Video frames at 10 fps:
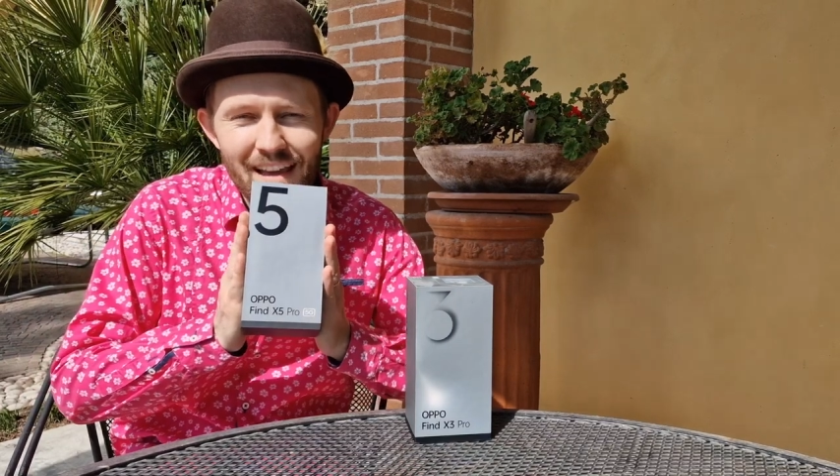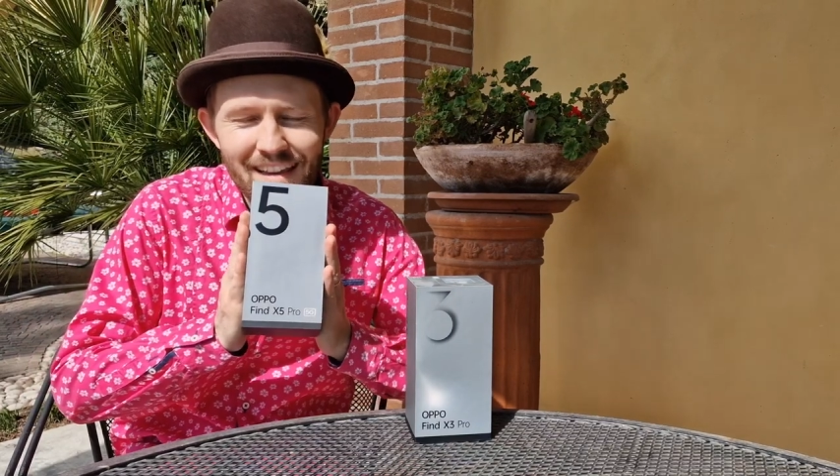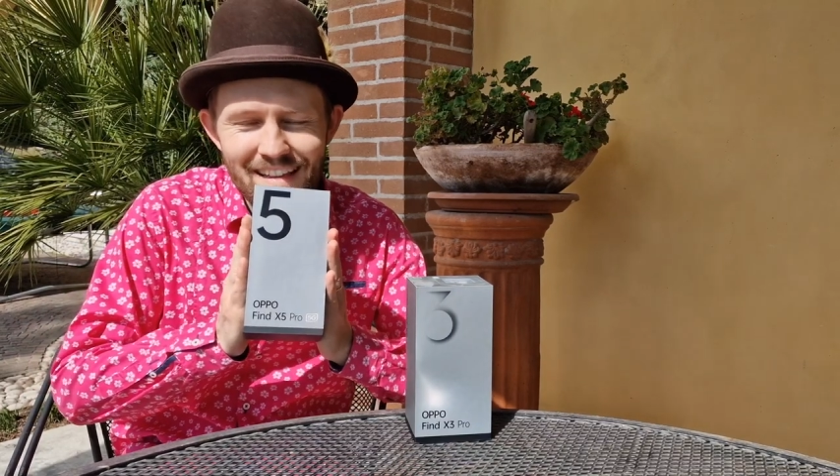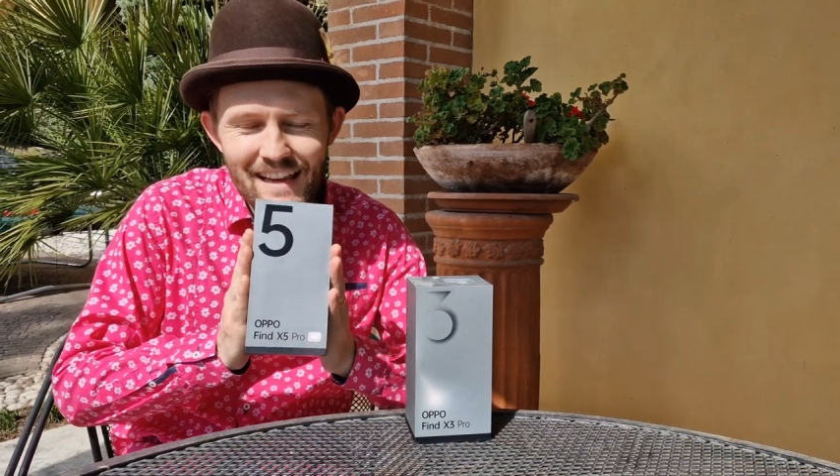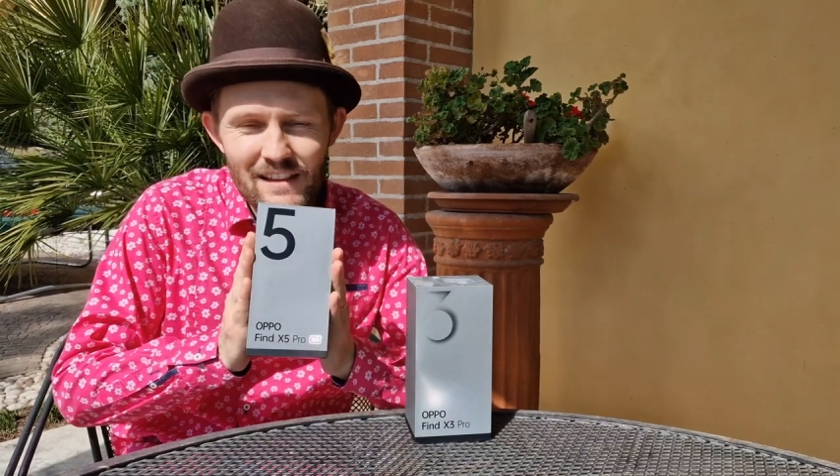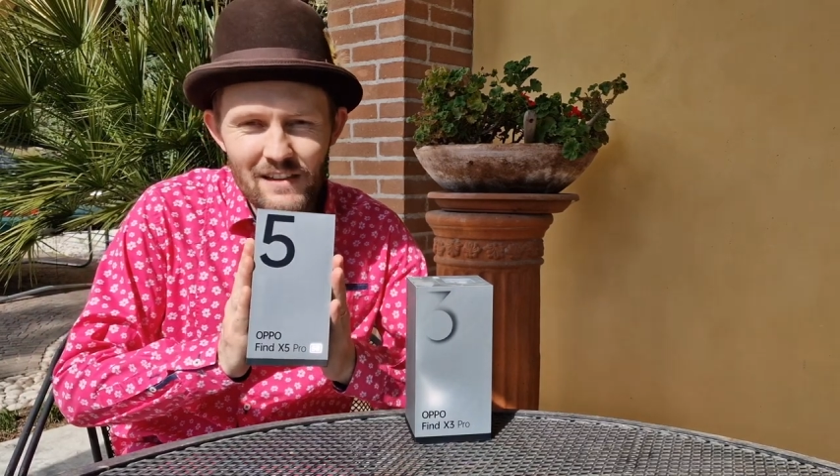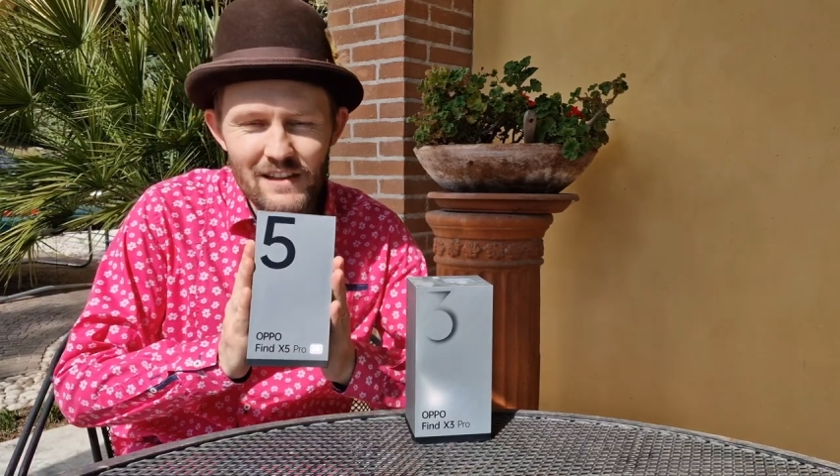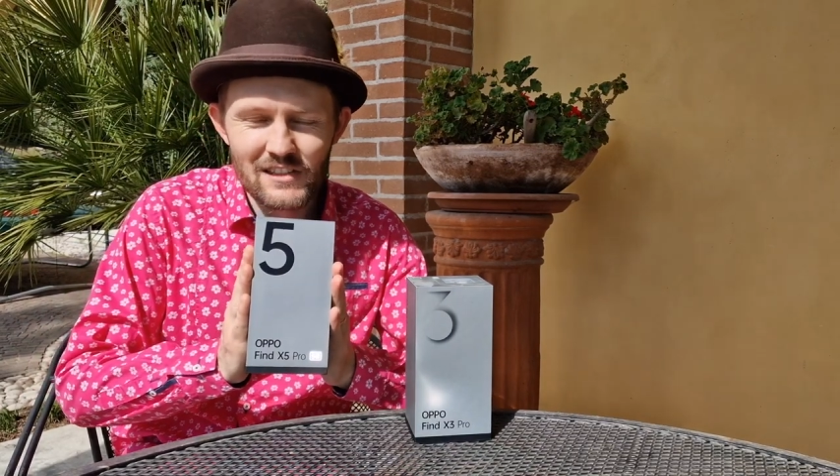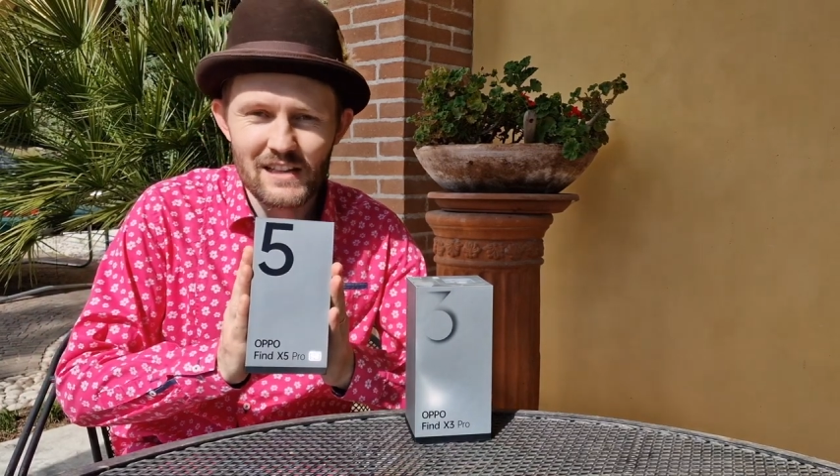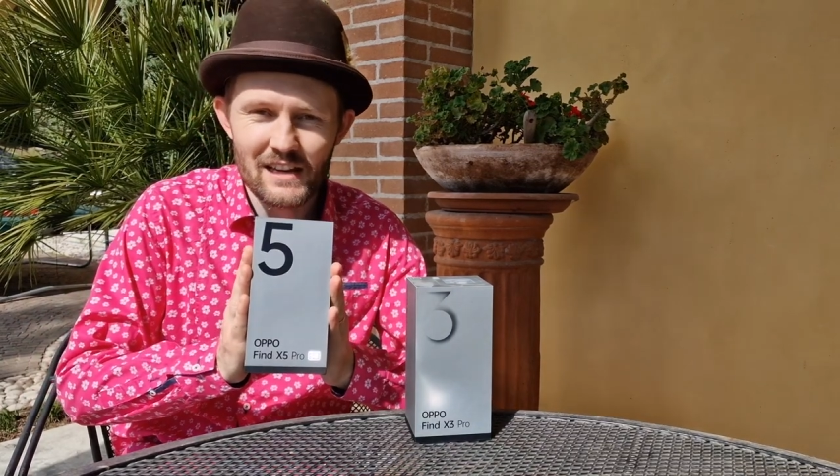again
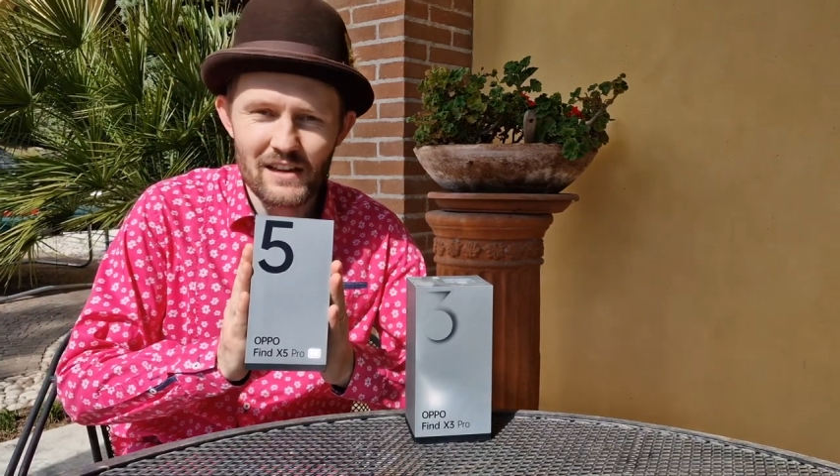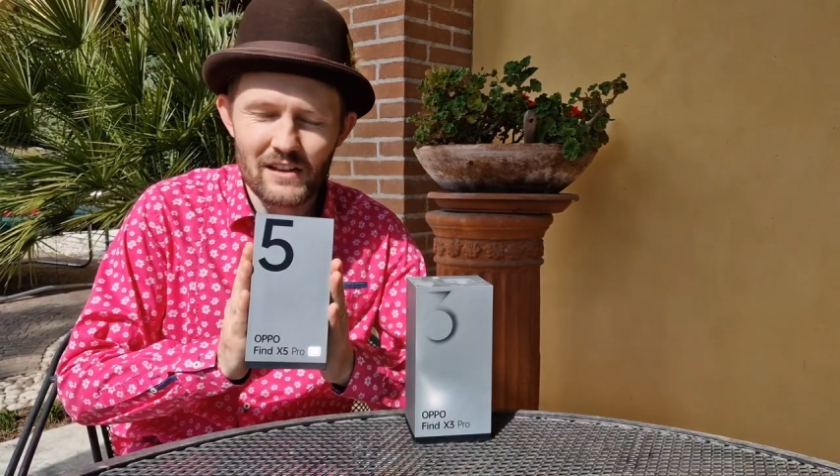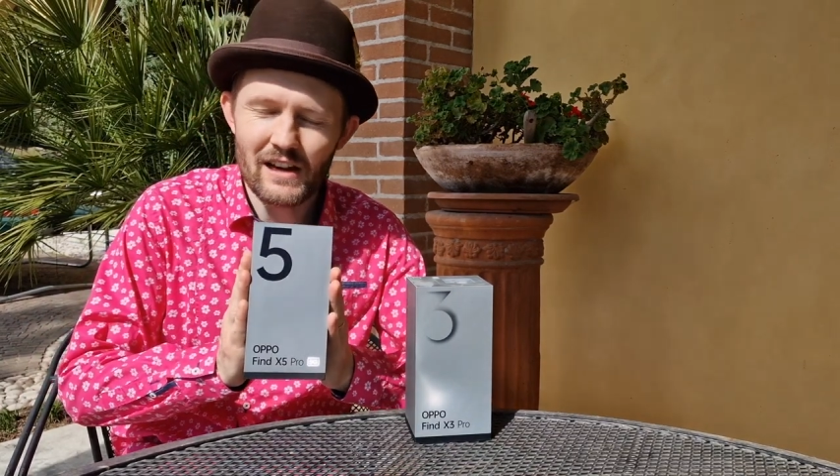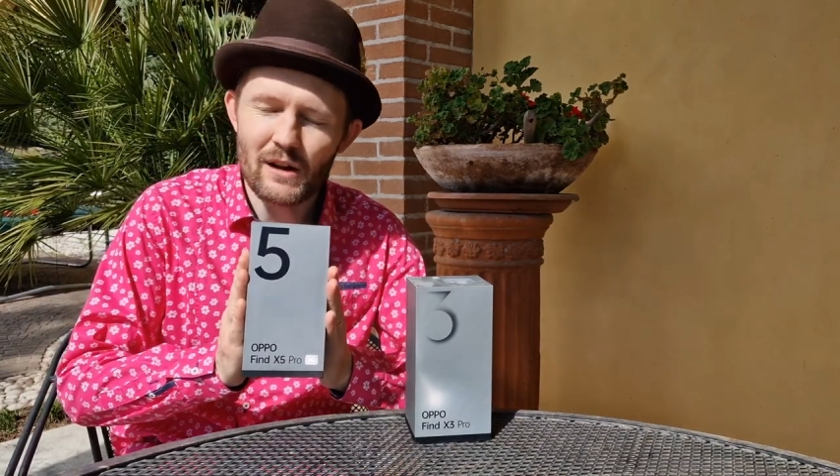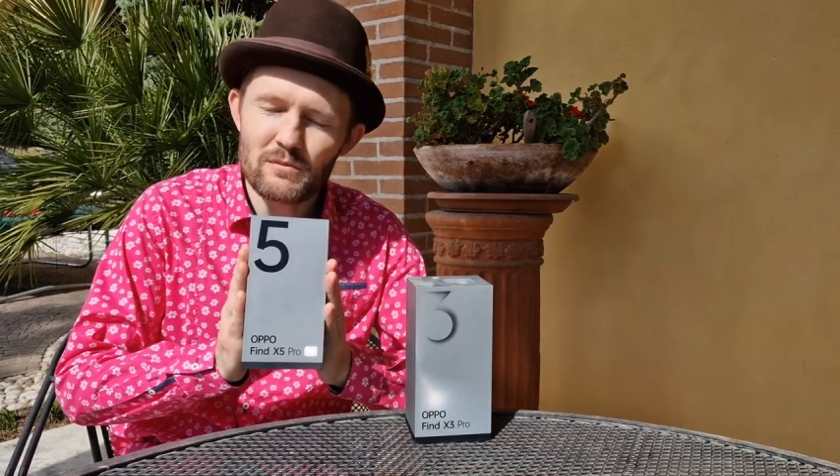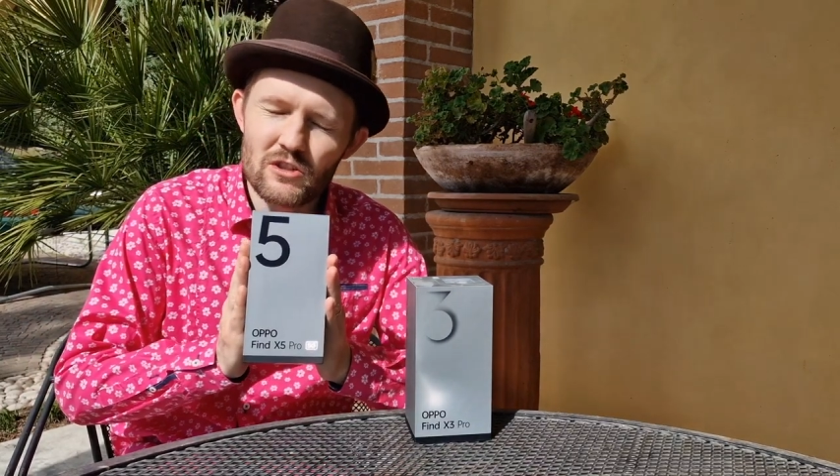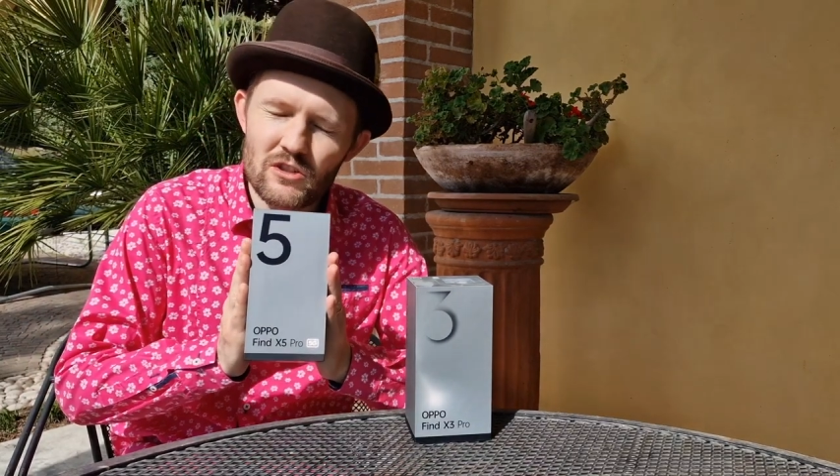this year, and I'm